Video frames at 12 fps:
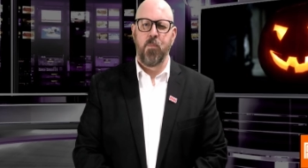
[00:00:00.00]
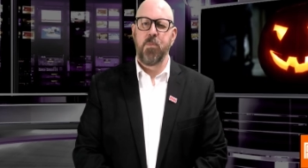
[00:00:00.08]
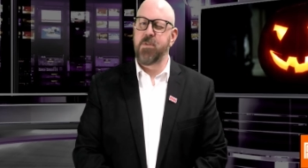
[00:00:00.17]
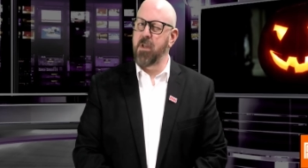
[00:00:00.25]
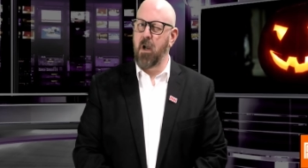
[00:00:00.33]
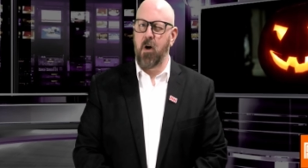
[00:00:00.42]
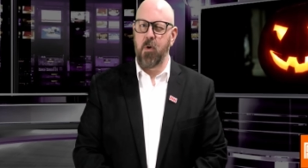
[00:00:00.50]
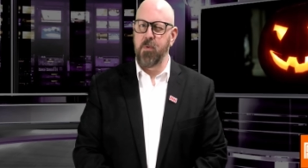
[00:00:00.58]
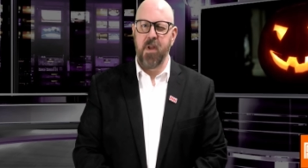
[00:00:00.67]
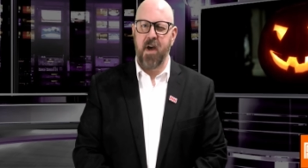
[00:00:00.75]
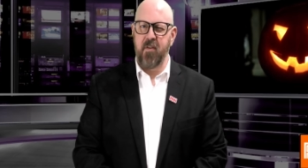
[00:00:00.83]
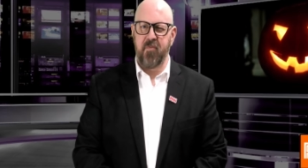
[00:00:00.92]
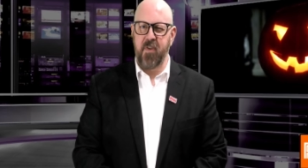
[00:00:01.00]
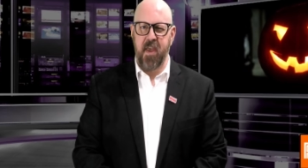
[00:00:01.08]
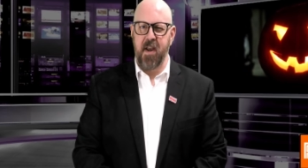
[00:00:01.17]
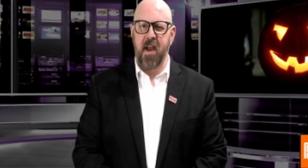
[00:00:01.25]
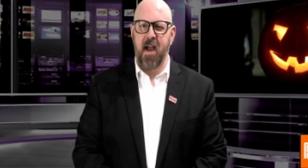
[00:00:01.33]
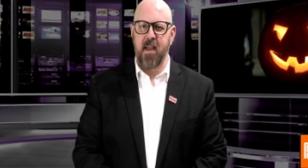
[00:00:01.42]
So, not a
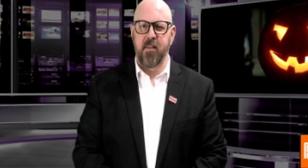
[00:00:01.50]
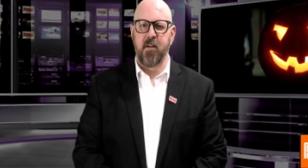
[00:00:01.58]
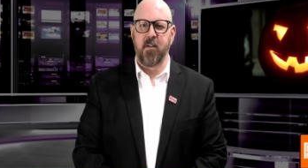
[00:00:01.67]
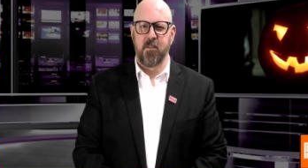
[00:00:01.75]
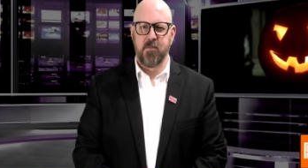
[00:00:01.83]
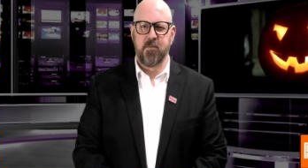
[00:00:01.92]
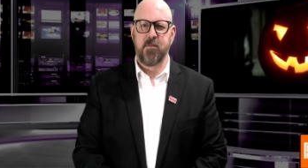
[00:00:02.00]
fan either.